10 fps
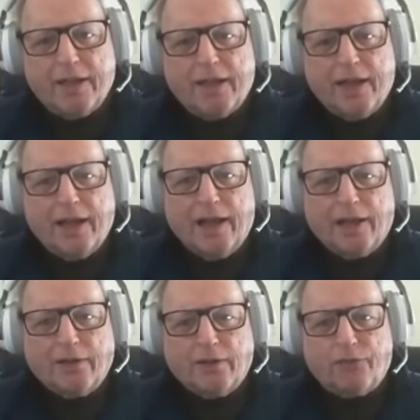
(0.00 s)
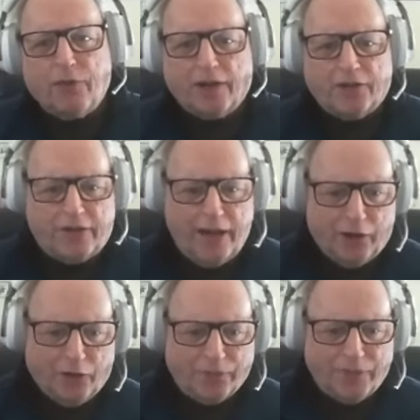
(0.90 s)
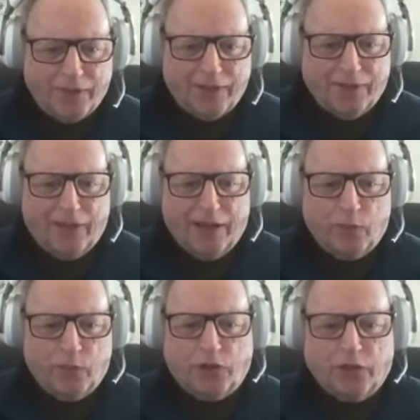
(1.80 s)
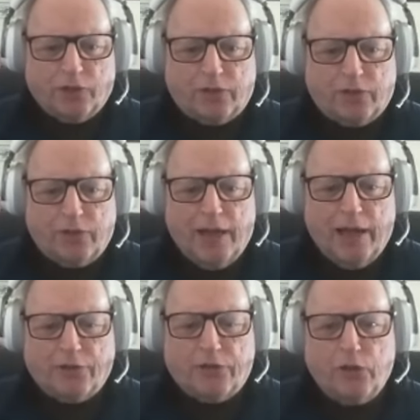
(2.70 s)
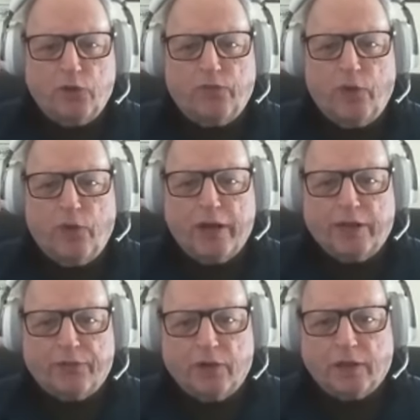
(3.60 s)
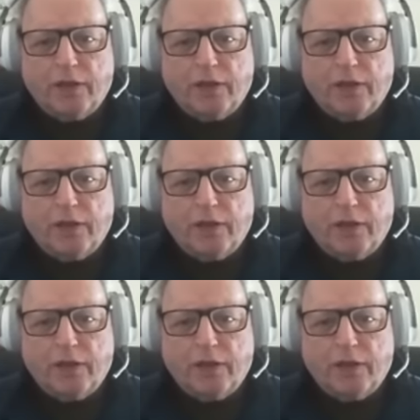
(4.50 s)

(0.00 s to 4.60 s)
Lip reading: and Fred Astaire. They were just had two very different